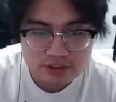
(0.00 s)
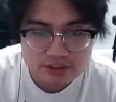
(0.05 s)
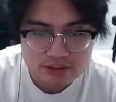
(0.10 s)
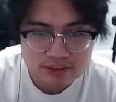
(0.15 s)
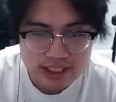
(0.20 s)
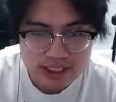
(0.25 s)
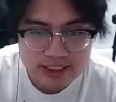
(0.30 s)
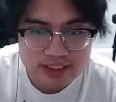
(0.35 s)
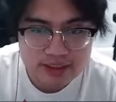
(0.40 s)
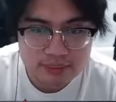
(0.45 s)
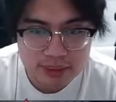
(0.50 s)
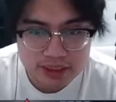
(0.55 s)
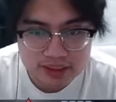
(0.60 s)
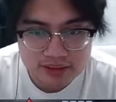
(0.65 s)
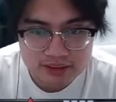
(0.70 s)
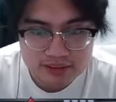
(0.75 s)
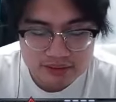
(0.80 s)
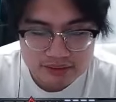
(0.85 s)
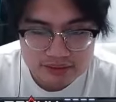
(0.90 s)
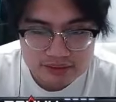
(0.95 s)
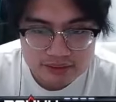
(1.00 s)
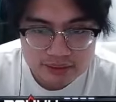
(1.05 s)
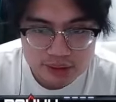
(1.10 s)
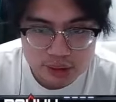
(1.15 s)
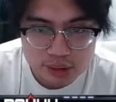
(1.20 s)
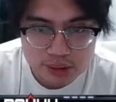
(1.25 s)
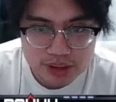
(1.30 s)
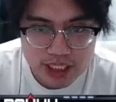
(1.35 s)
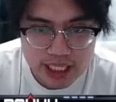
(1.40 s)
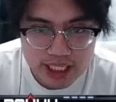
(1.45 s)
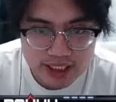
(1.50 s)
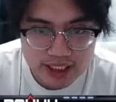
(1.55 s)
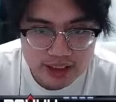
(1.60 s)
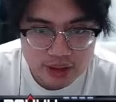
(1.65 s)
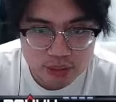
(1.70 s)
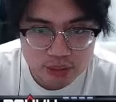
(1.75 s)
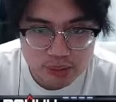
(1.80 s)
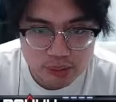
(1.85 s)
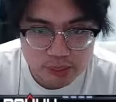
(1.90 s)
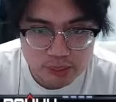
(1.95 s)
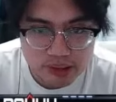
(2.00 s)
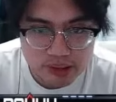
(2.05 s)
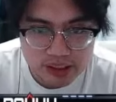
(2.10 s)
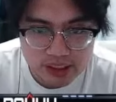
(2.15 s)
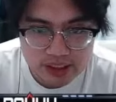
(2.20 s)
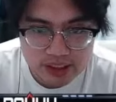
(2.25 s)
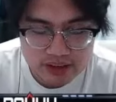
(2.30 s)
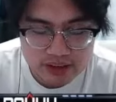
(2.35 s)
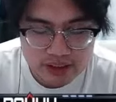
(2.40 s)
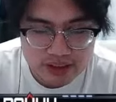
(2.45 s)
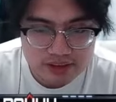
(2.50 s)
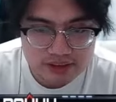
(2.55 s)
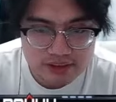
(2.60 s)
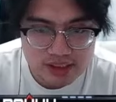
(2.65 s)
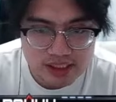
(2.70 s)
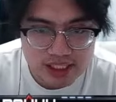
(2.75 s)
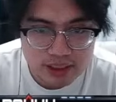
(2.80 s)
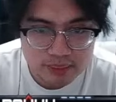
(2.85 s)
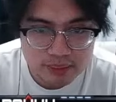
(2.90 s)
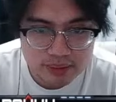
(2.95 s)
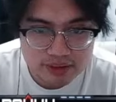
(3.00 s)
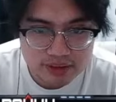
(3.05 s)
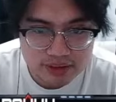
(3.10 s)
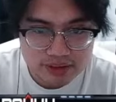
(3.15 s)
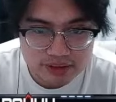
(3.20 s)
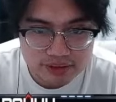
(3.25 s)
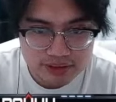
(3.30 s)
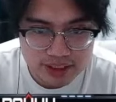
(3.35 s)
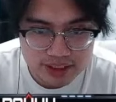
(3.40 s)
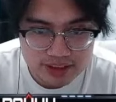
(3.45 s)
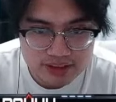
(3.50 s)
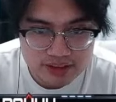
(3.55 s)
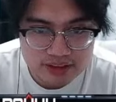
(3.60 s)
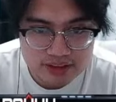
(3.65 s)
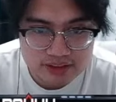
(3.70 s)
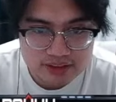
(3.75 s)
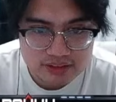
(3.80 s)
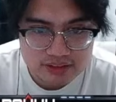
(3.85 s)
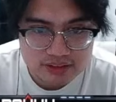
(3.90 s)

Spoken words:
Nathan mid. 2 scaling, no mobility. Doesn't really help on turtle fights.